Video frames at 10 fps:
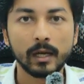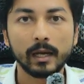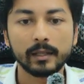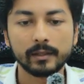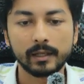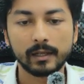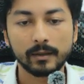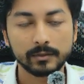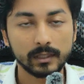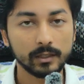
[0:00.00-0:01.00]
and then
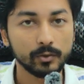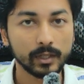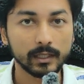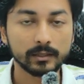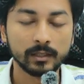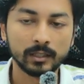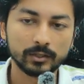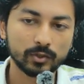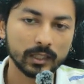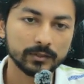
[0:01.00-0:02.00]
after that you can
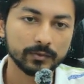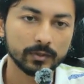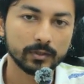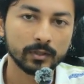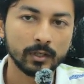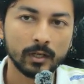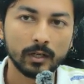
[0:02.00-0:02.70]
transfer